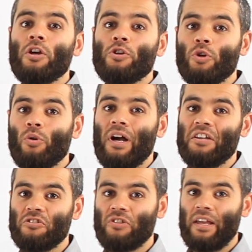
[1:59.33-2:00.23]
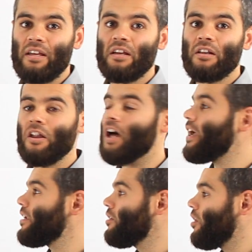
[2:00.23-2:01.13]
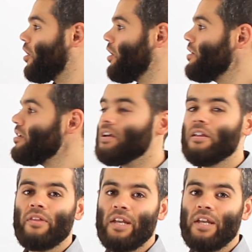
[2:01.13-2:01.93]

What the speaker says: draw a straight line on the